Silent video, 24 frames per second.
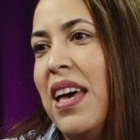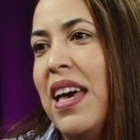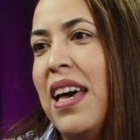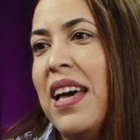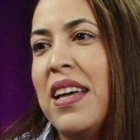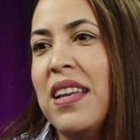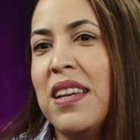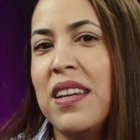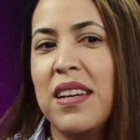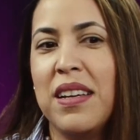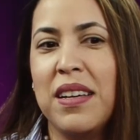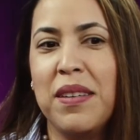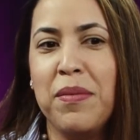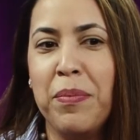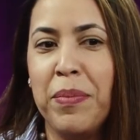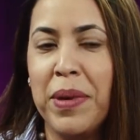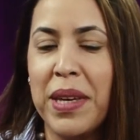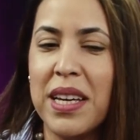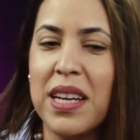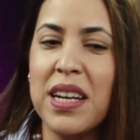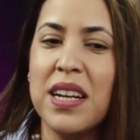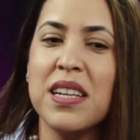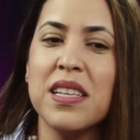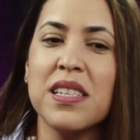And
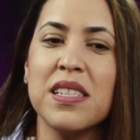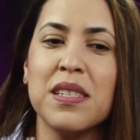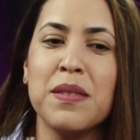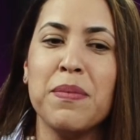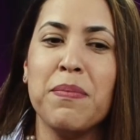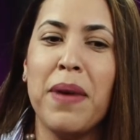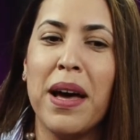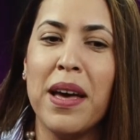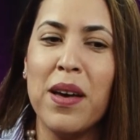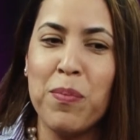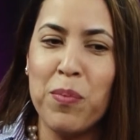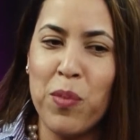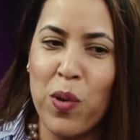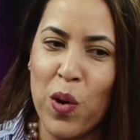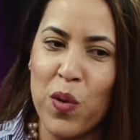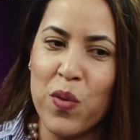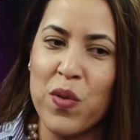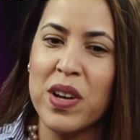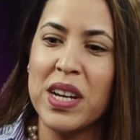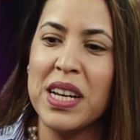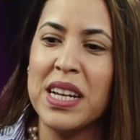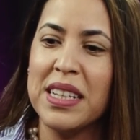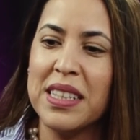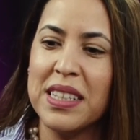because my
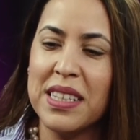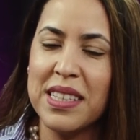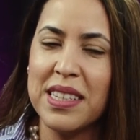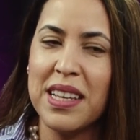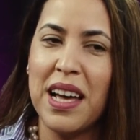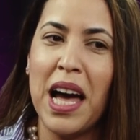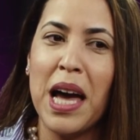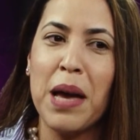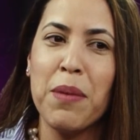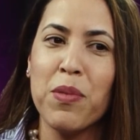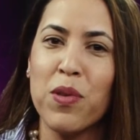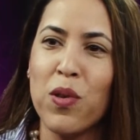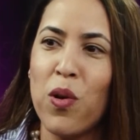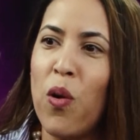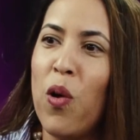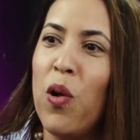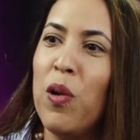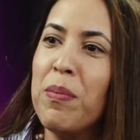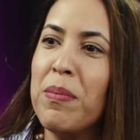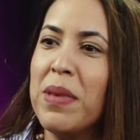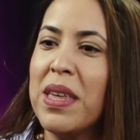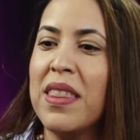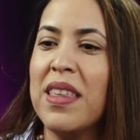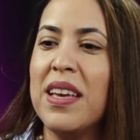boyfriend at the time
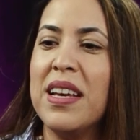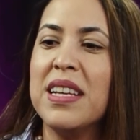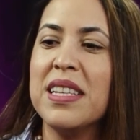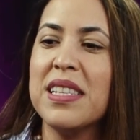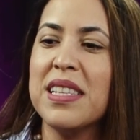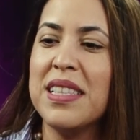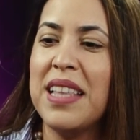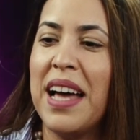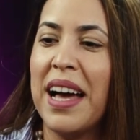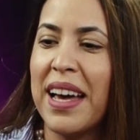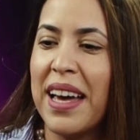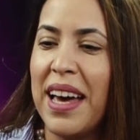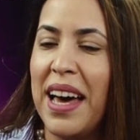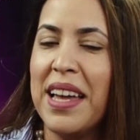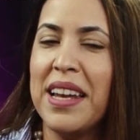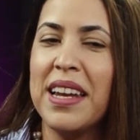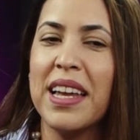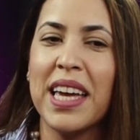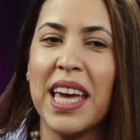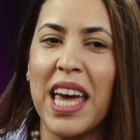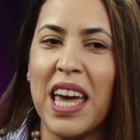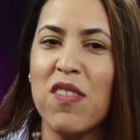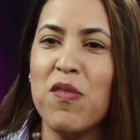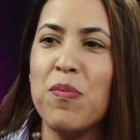told me this, that kind
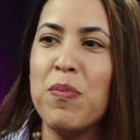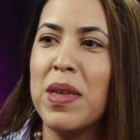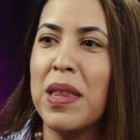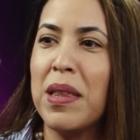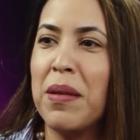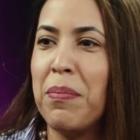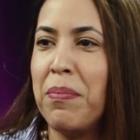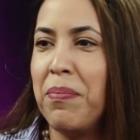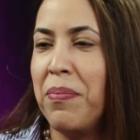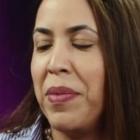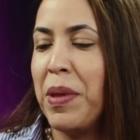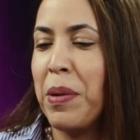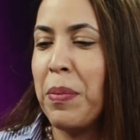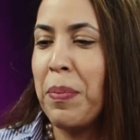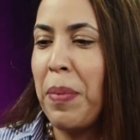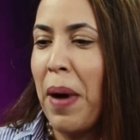of gave me the